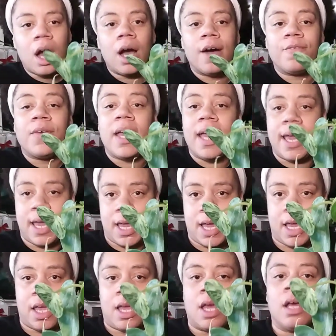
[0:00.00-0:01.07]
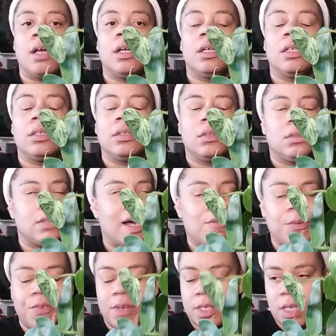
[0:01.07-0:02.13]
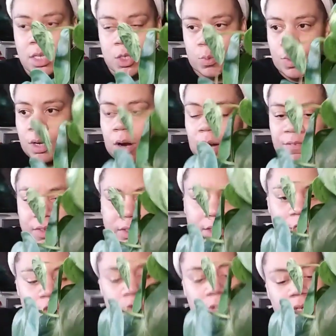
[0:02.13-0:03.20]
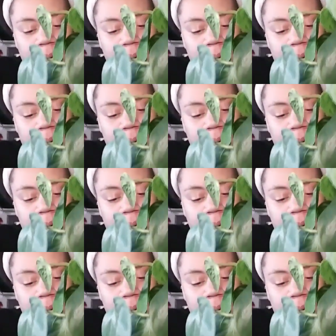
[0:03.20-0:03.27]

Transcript: of I was going to say sweetheart philodendron,